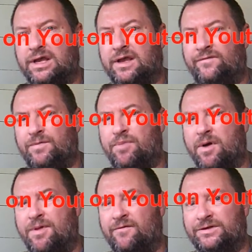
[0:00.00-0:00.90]
If you
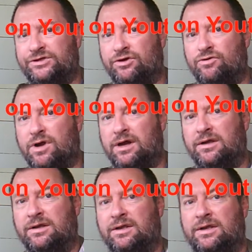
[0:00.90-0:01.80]
pop over to
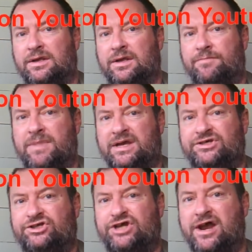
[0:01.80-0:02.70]

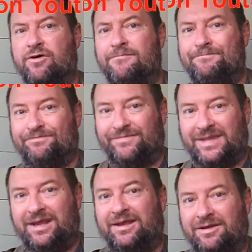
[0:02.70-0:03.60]
Mick's channel,
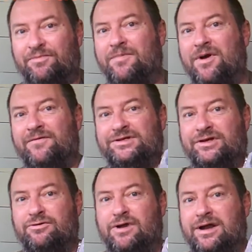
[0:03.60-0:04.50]
you pop over
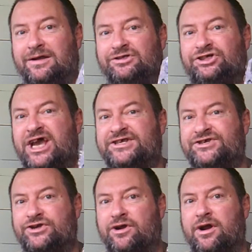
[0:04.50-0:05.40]
to
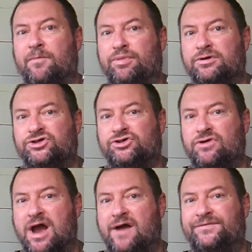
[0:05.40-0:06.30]
Jester
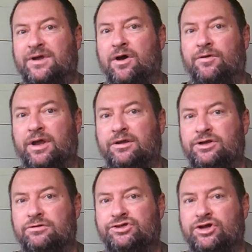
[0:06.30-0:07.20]
Bushcraft on
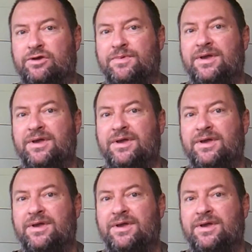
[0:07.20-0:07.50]
YouTube,